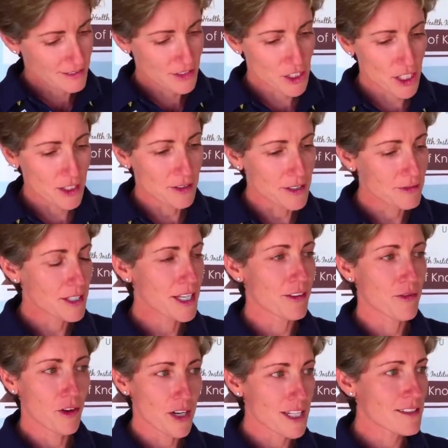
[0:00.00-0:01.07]
So he
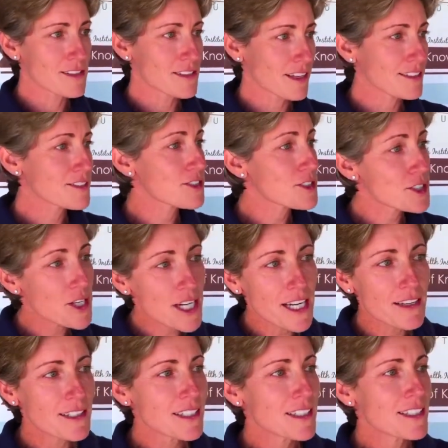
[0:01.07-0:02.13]
avoided the second
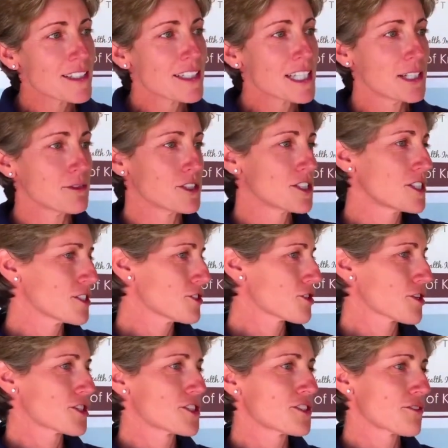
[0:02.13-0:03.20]
surgery. He was
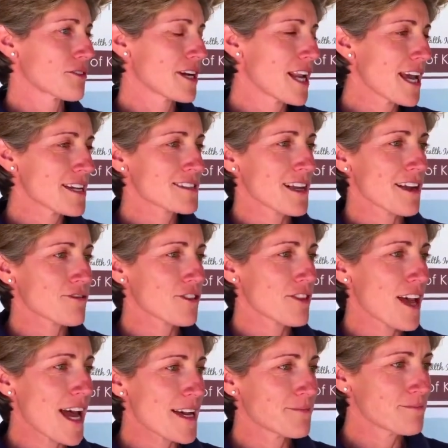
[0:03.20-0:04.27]
discharged 3 days after
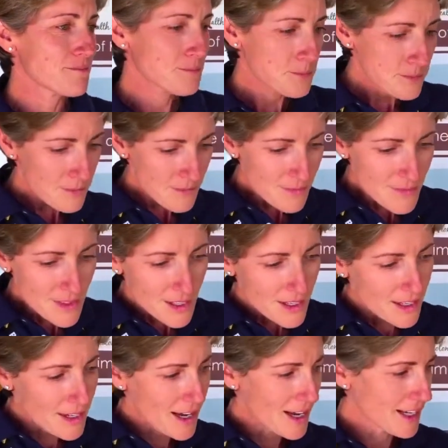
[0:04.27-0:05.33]
that.
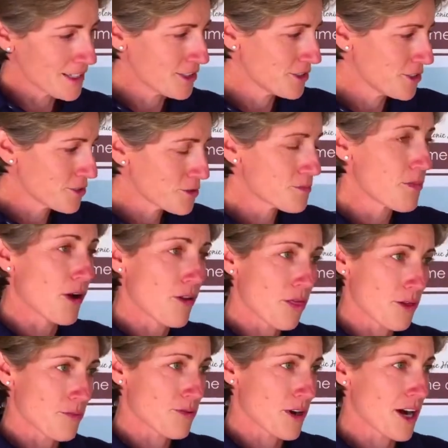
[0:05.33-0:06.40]
And I used
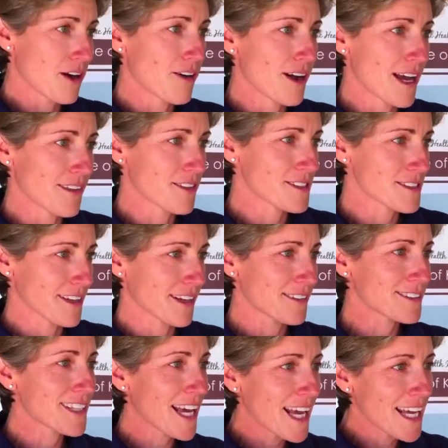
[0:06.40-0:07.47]
both the pro and the
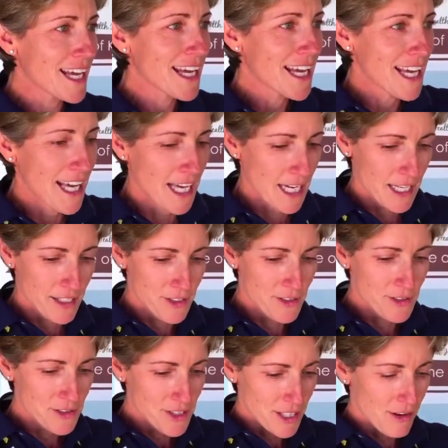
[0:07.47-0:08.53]
standard light, and
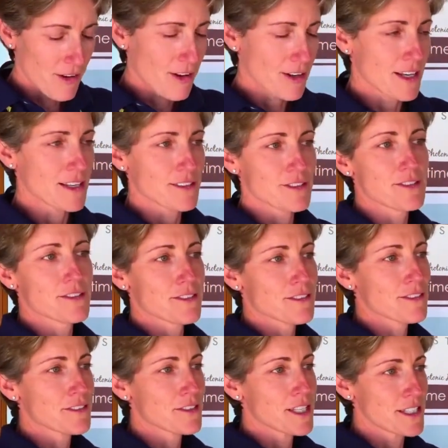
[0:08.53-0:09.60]
I used it on his
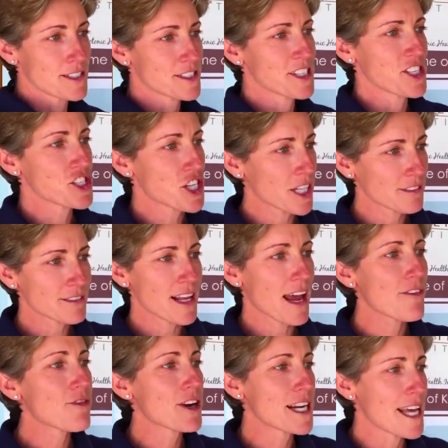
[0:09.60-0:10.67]
incision
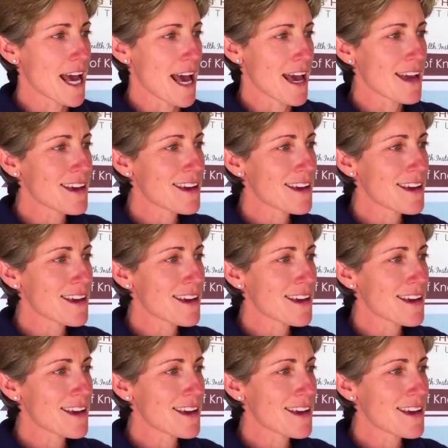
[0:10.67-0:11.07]
every day.